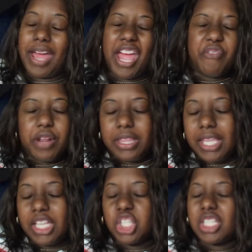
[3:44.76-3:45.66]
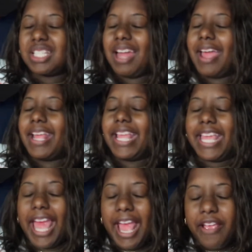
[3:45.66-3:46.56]
everything just like
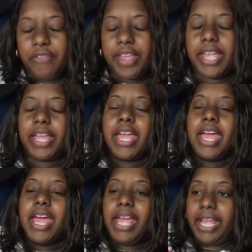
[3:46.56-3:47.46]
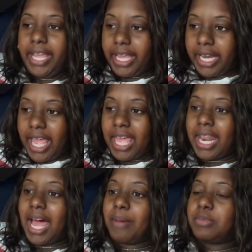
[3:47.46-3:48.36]
caving in.
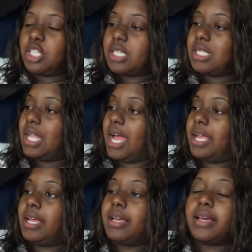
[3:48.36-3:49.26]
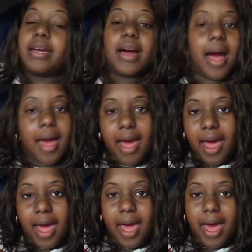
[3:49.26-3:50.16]
And I'm just like,
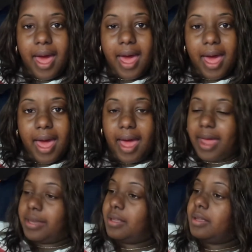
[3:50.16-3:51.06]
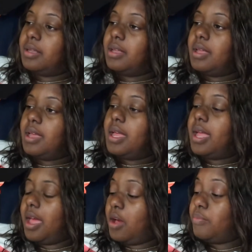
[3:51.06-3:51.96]
God,
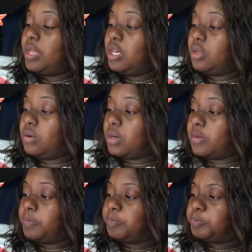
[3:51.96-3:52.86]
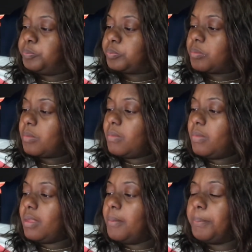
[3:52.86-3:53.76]
help me, Lord.
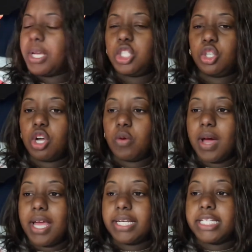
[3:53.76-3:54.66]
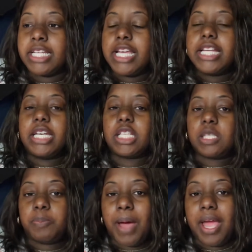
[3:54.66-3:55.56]
But you know what?
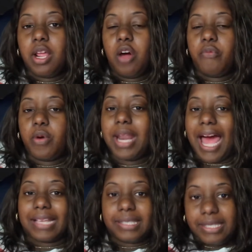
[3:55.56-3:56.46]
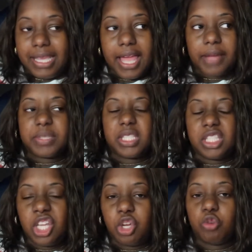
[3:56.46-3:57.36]
Despite of what I see, I'm
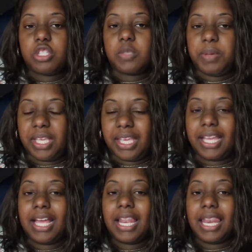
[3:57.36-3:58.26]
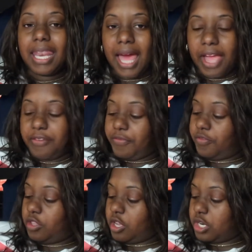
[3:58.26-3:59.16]
still speaking
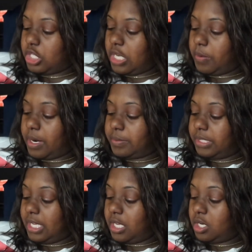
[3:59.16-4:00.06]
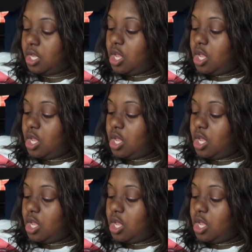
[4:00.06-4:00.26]
life. You understand what I'm saying?